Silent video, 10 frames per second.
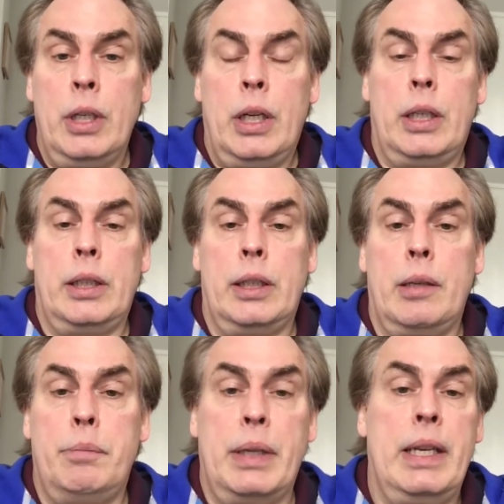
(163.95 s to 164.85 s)

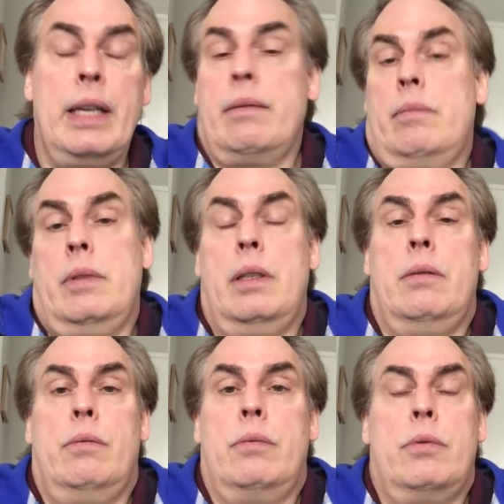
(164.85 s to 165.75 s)
But
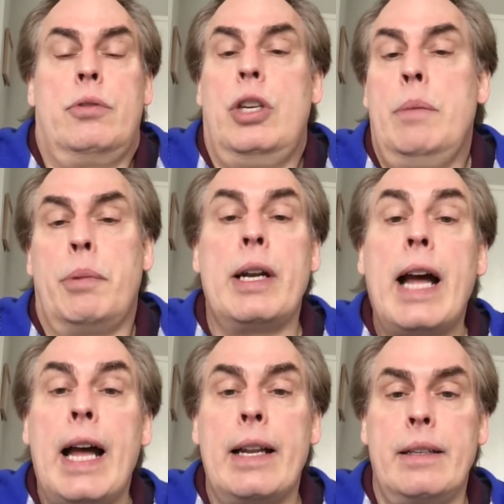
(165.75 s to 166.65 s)
again, cheap or
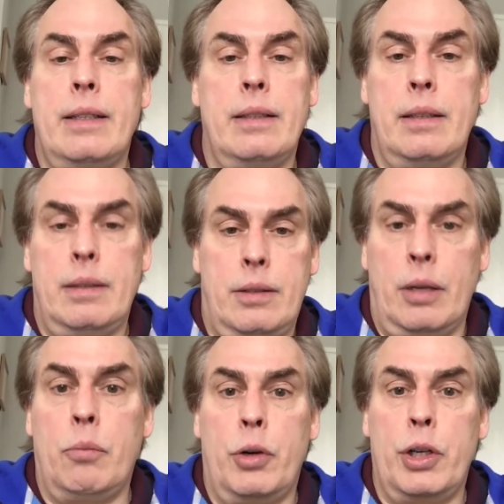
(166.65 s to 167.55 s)
not, it's
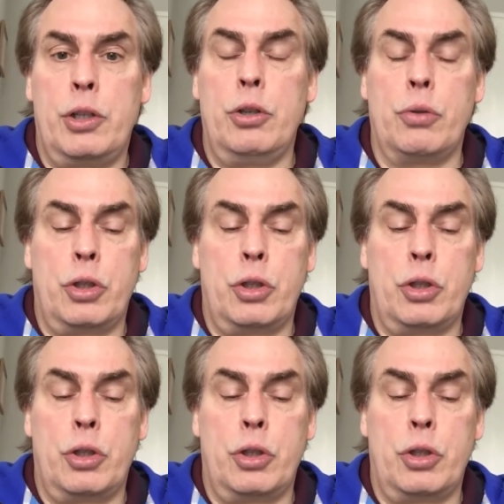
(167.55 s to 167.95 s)
somewhere to do.